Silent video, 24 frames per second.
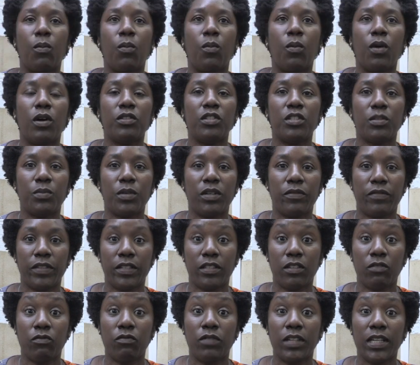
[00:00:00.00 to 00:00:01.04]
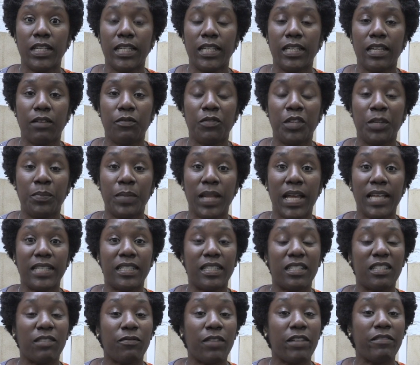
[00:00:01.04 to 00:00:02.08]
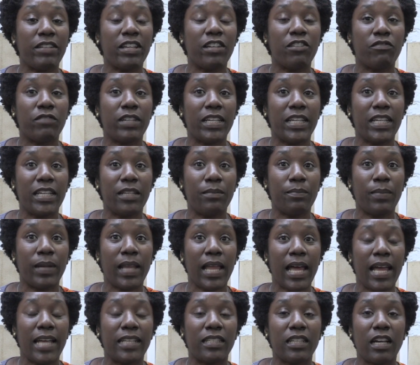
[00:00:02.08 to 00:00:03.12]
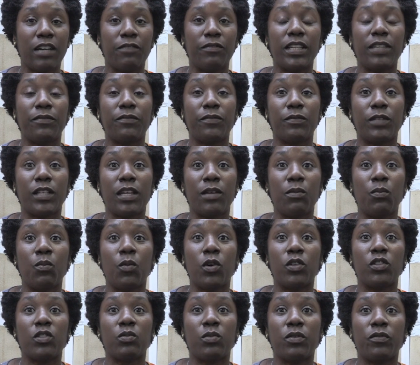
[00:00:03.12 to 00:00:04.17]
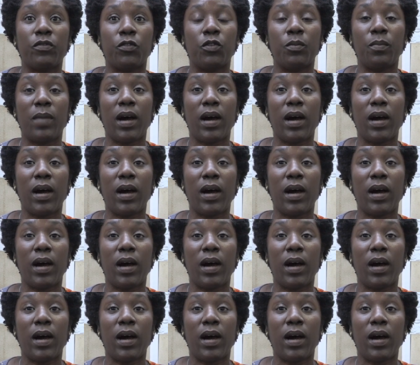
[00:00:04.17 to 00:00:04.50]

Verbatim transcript: Wandsworth is a really lovely place. It's a very green place. I've lived in Wandsworth all